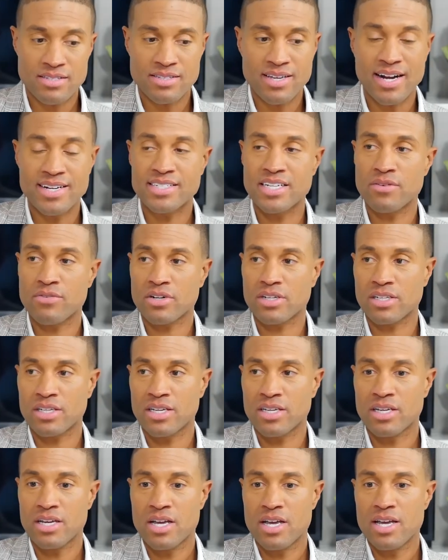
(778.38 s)

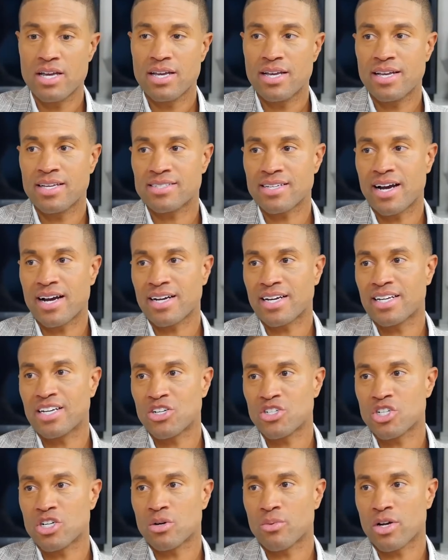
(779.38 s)
scientifically is
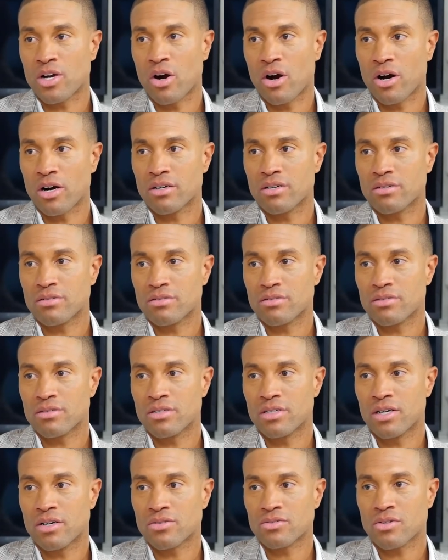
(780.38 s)
unconditional regard,
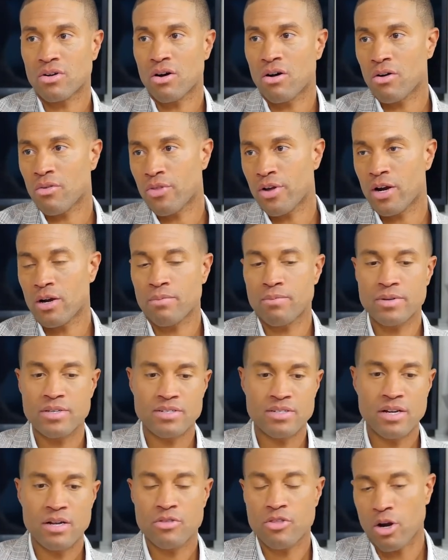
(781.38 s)
you know? So all
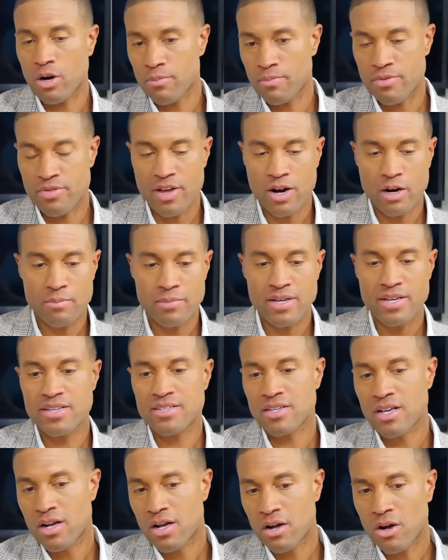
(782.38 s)
therapists, ther
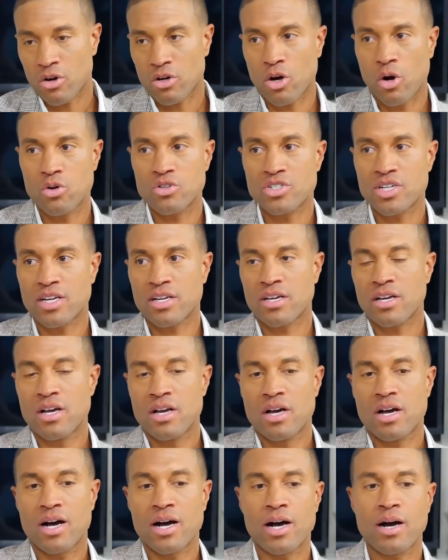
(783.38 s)
therapies, all coaching
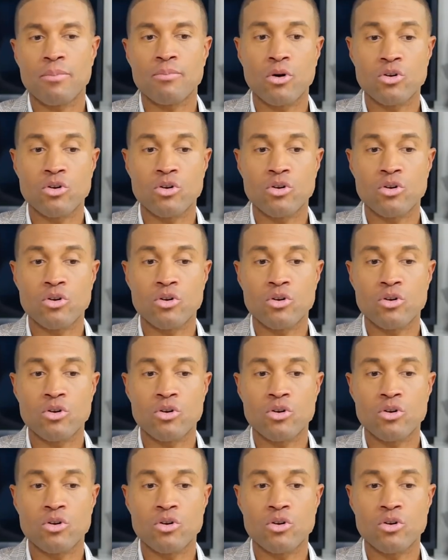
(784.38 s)
uh,